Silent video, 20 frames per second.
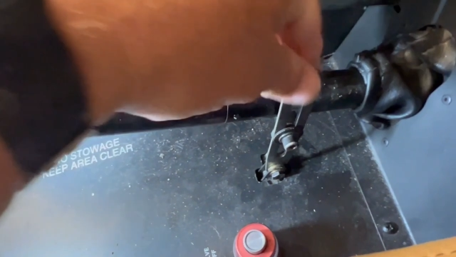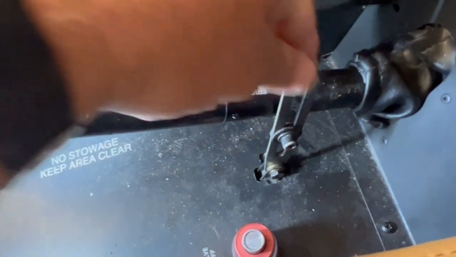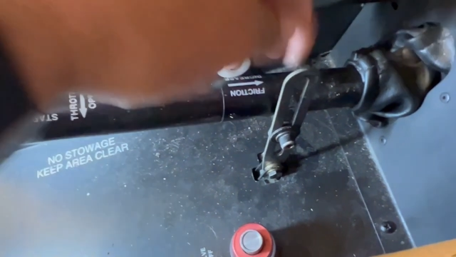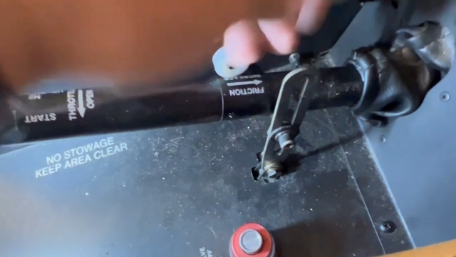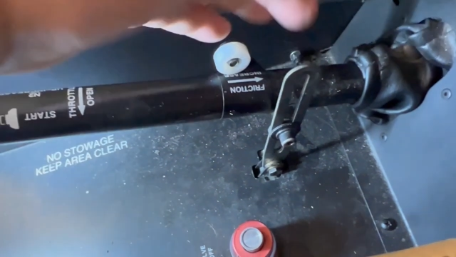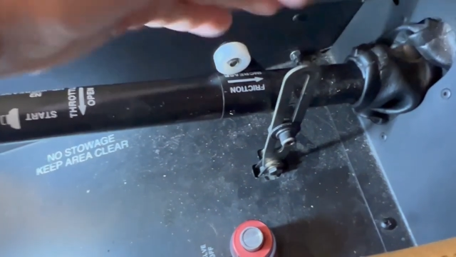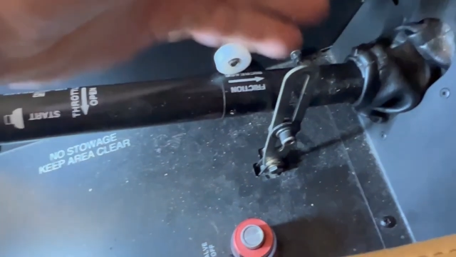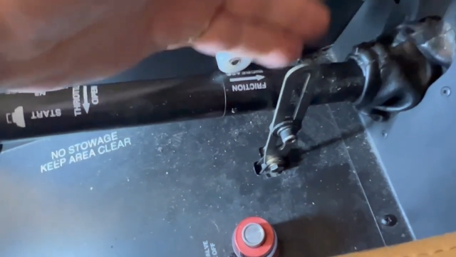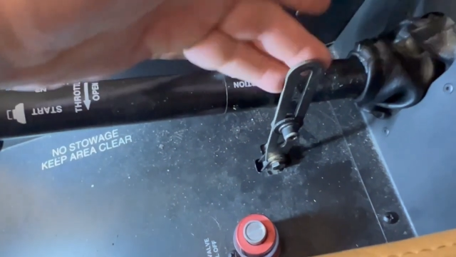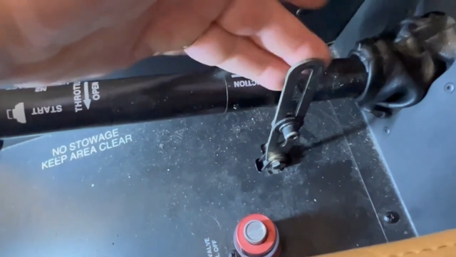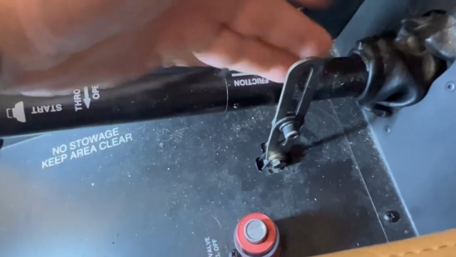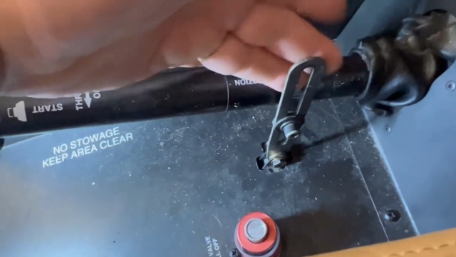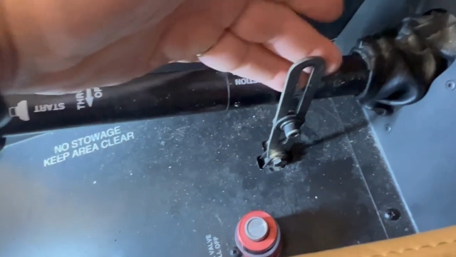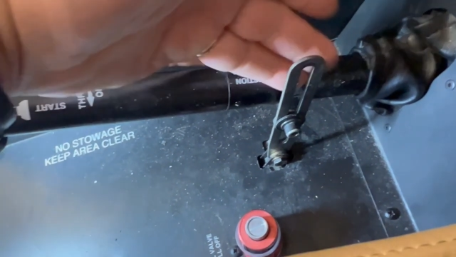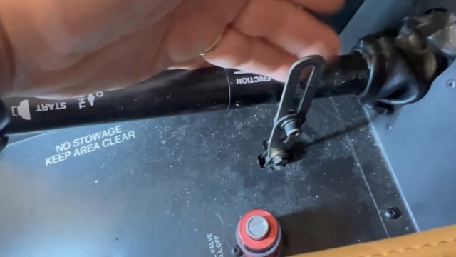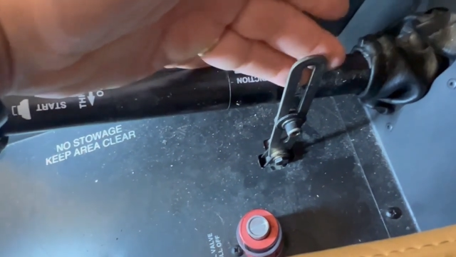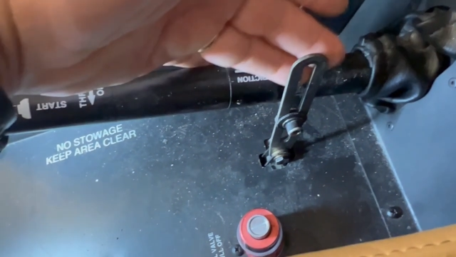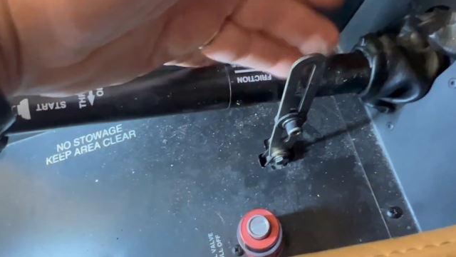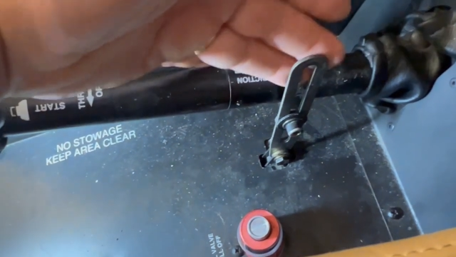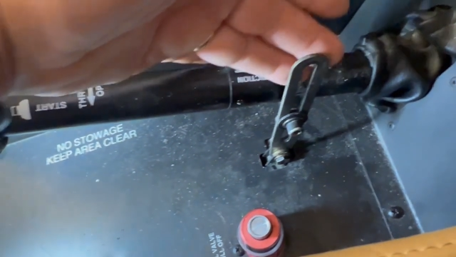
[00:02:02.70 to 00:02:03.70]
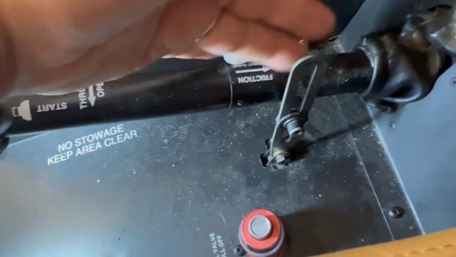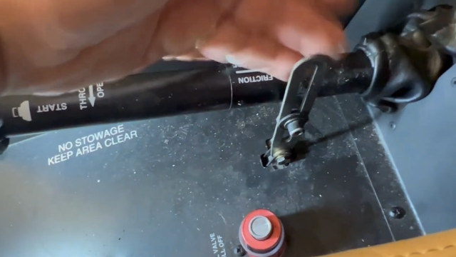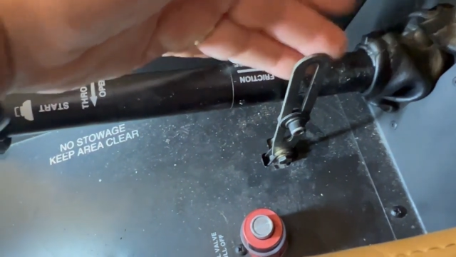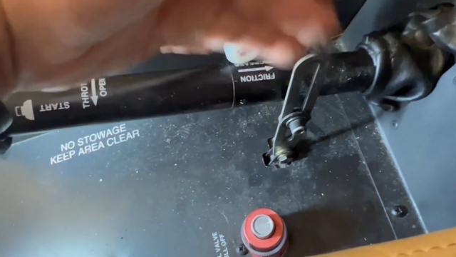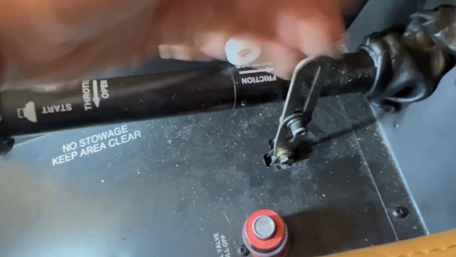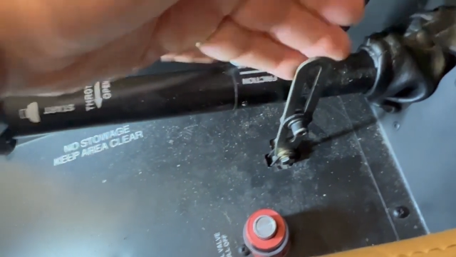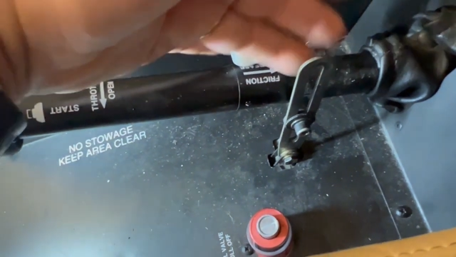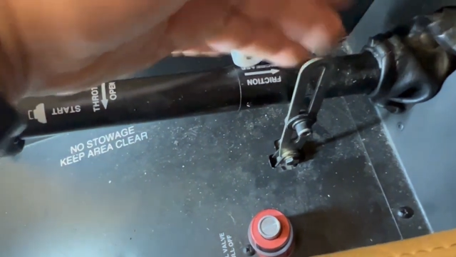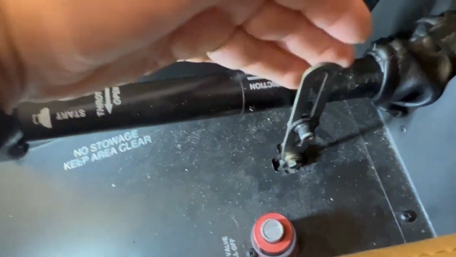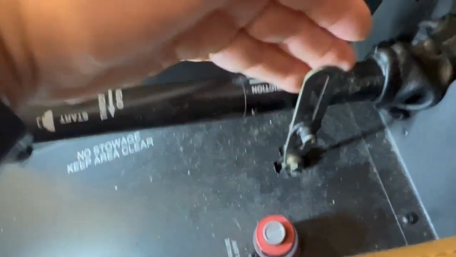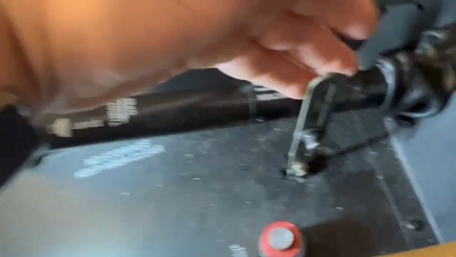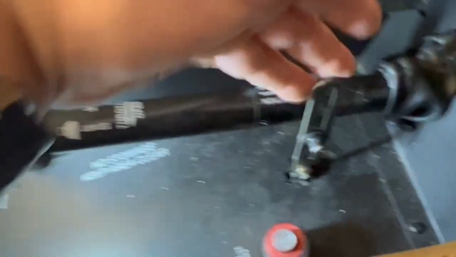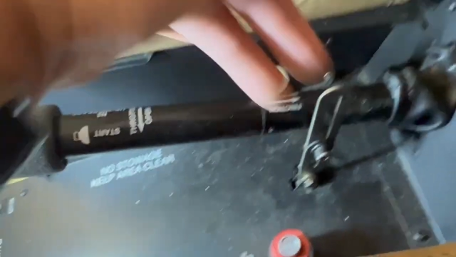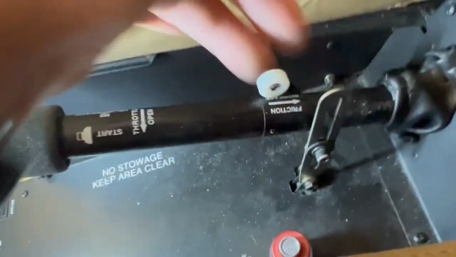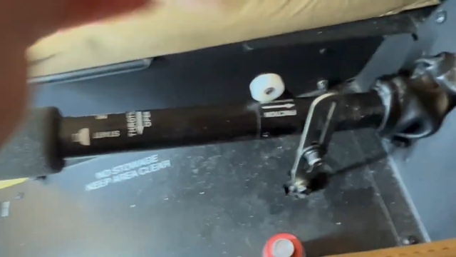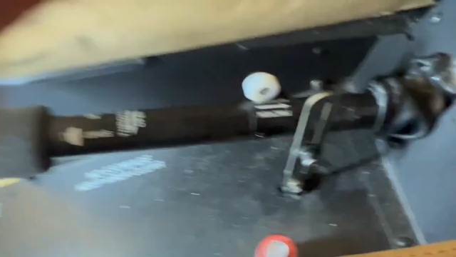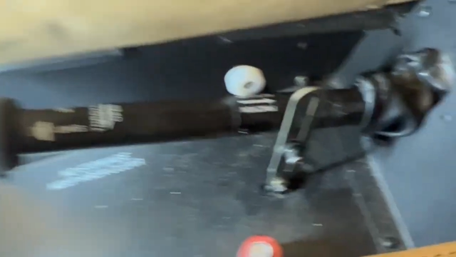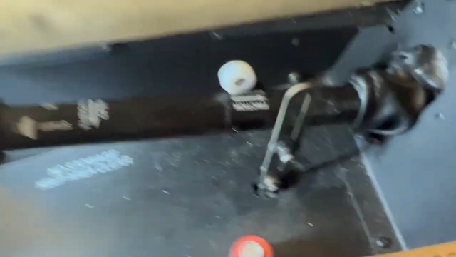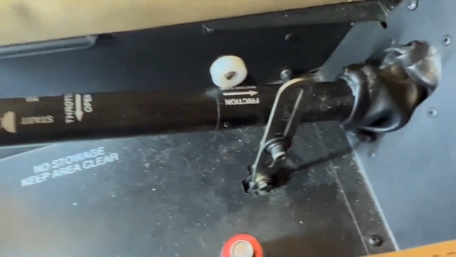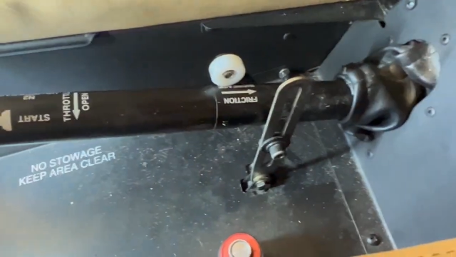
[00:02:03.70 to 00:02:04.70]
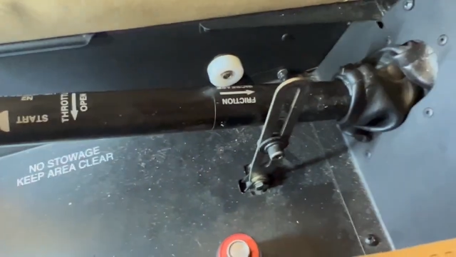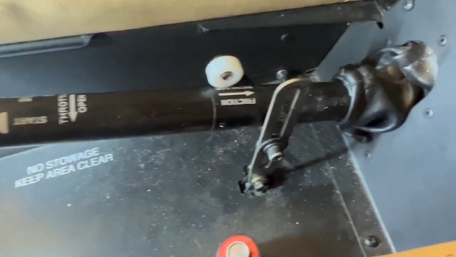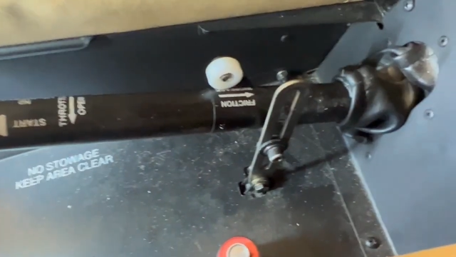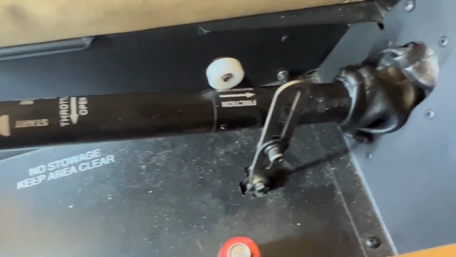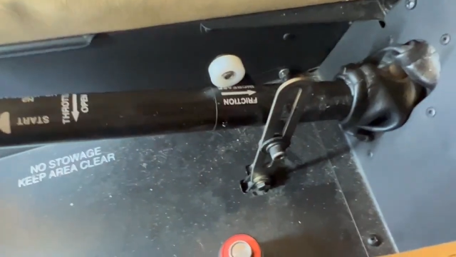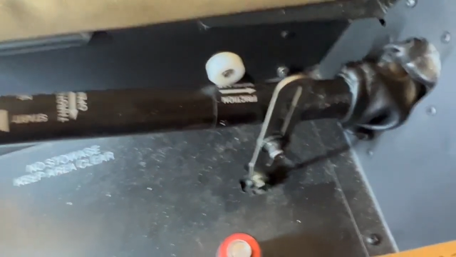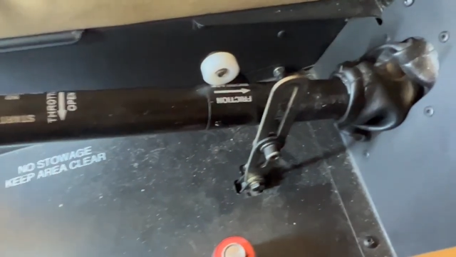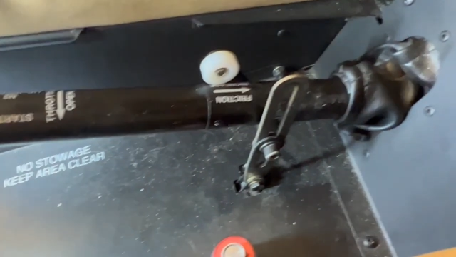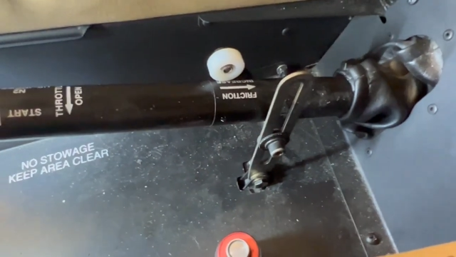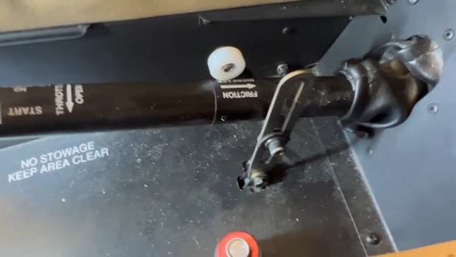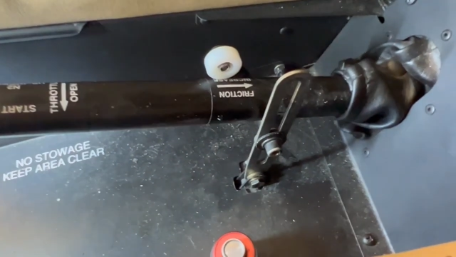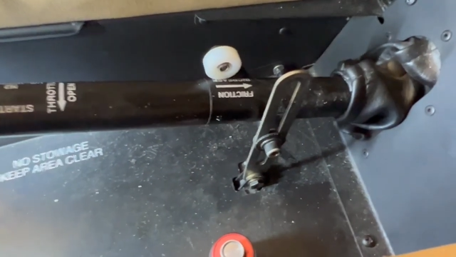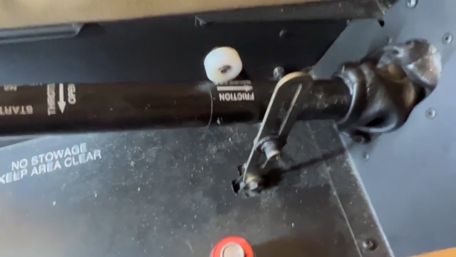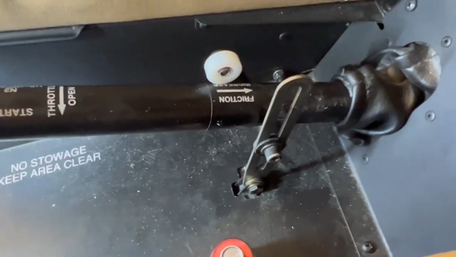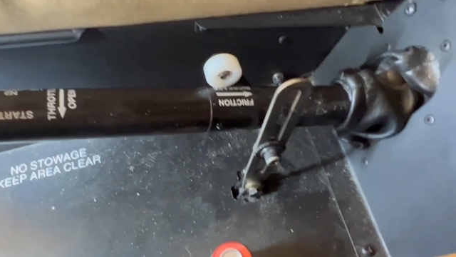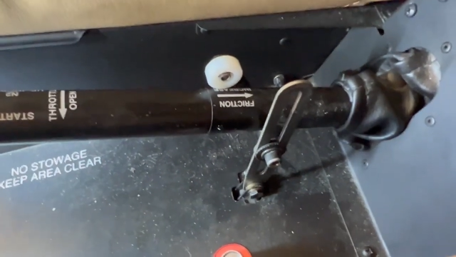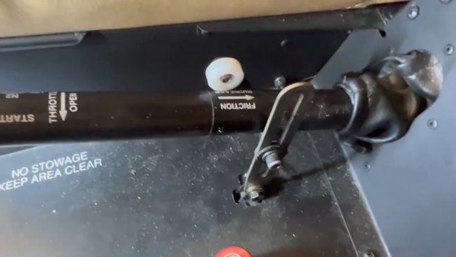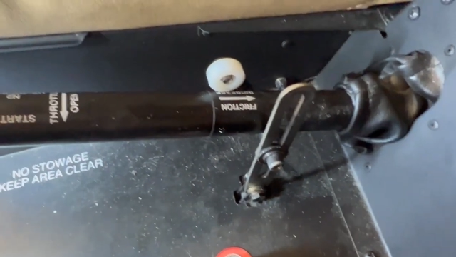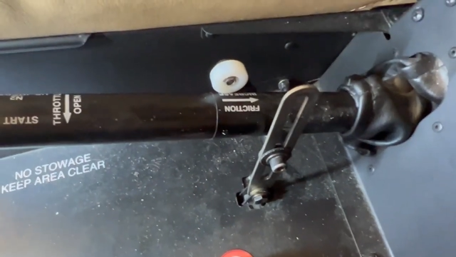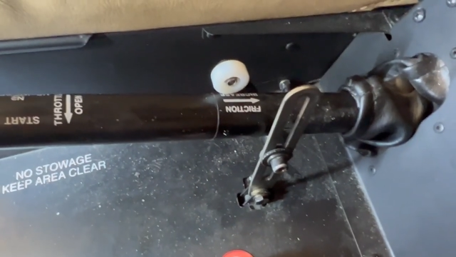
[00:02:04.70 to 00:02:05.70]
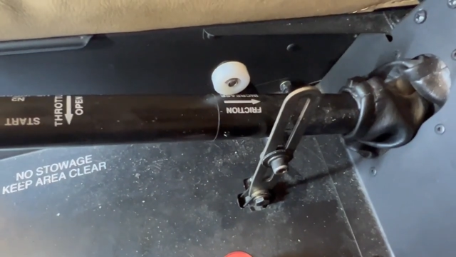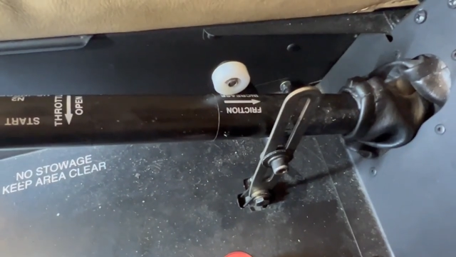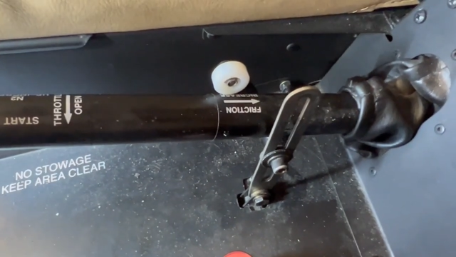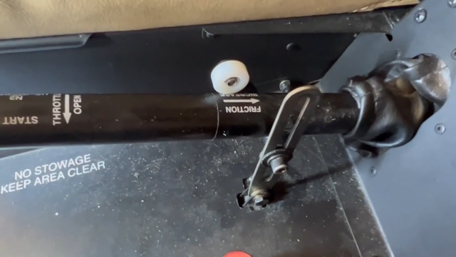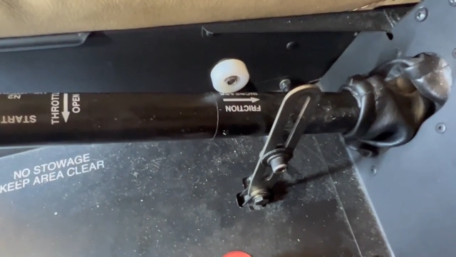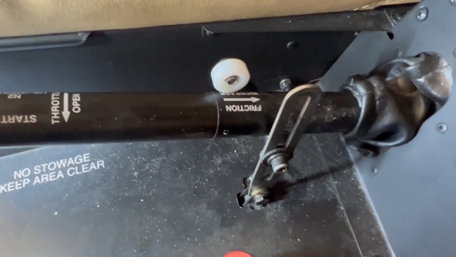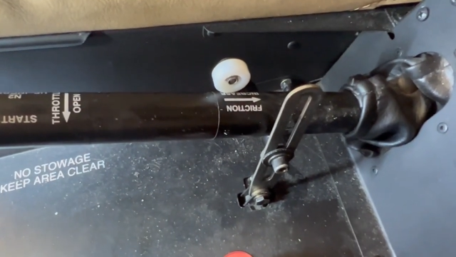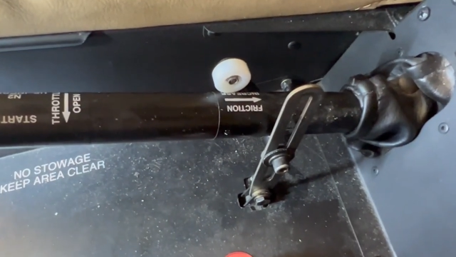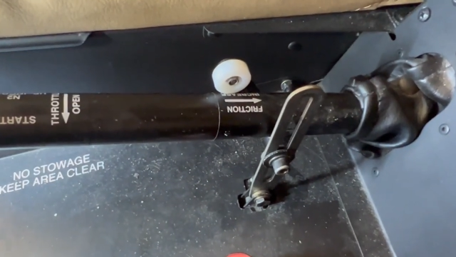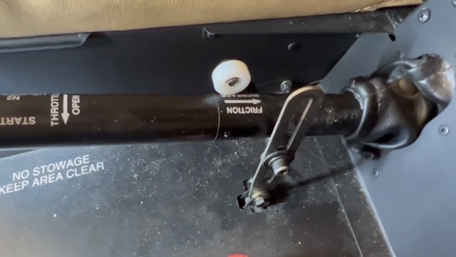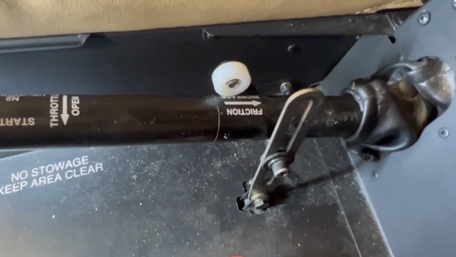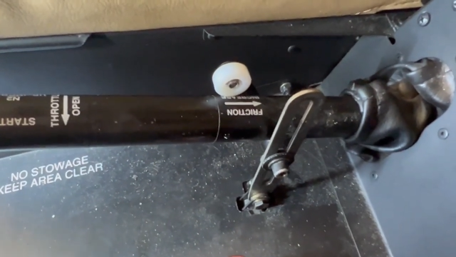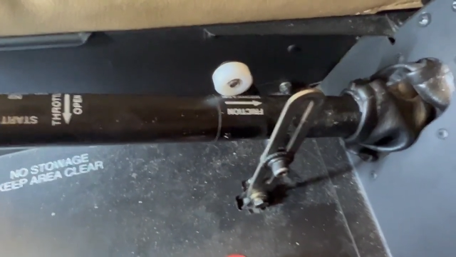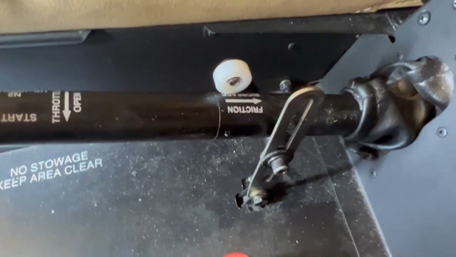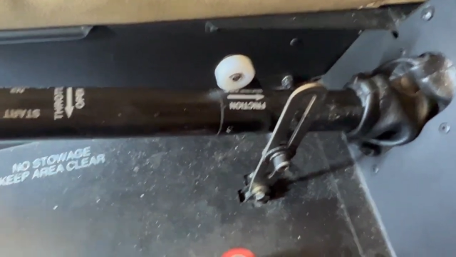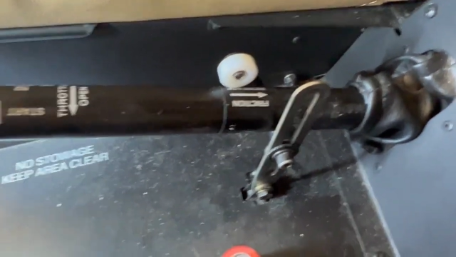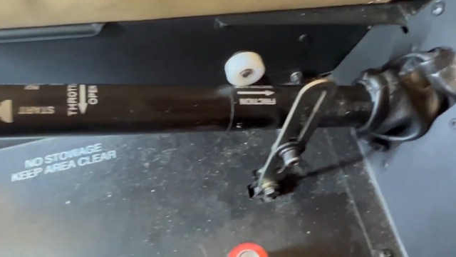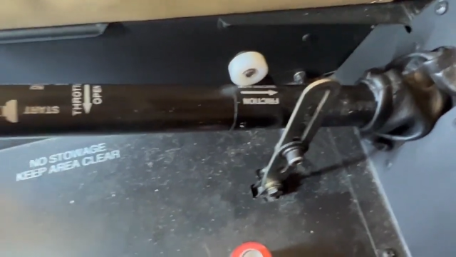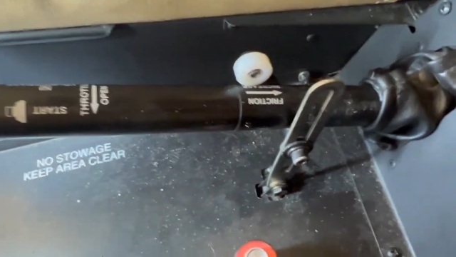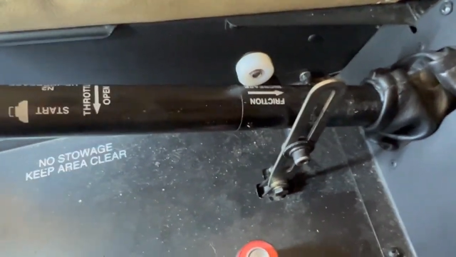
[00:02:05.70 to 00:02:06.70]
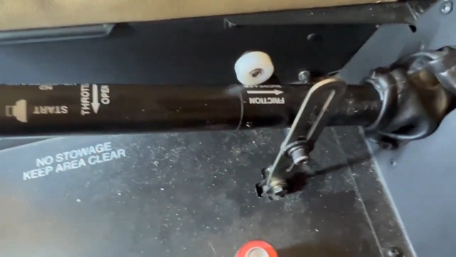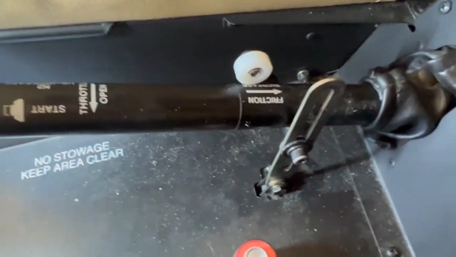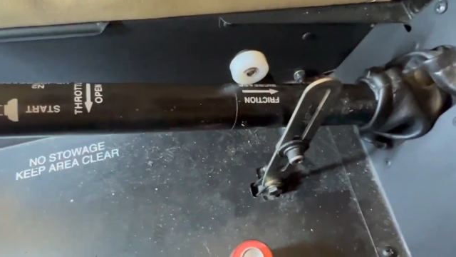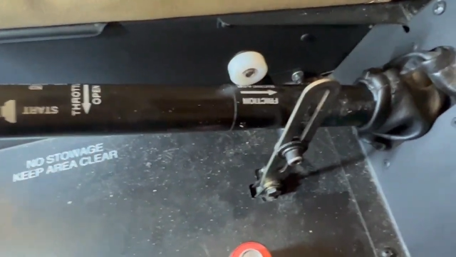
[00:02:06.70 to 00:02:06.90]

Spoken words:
(no speaker visible)